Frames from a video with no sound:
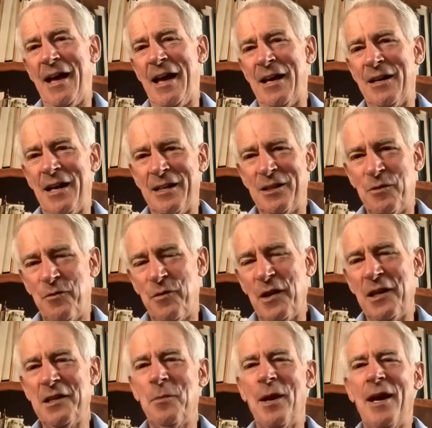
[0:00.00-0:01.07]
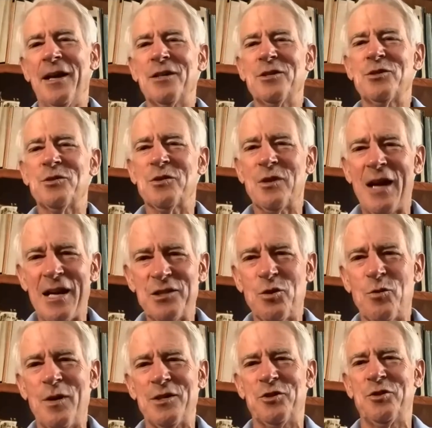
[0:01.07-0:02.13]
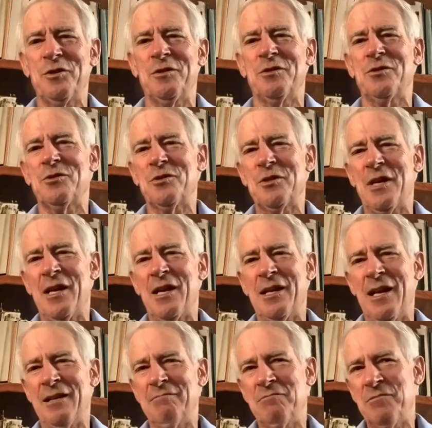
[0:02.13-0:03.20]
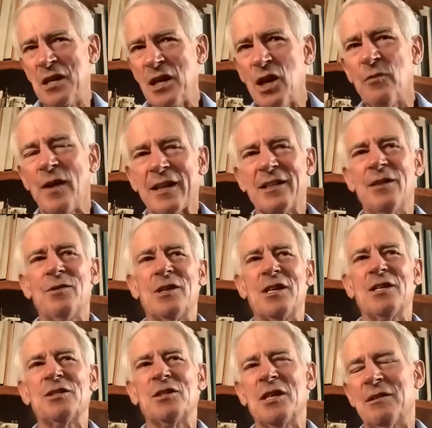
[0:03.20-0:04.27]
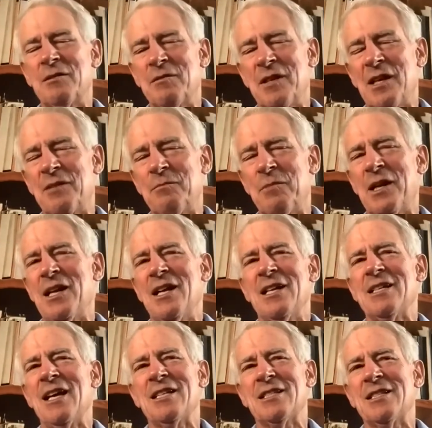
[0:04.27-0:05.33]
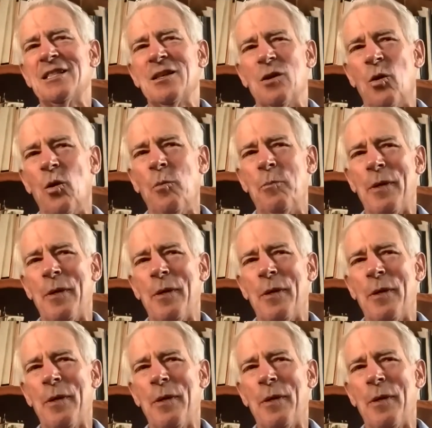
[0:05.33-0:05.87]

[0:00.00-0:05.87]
and to fill in the blanks, answer questions, and think of activities but the whole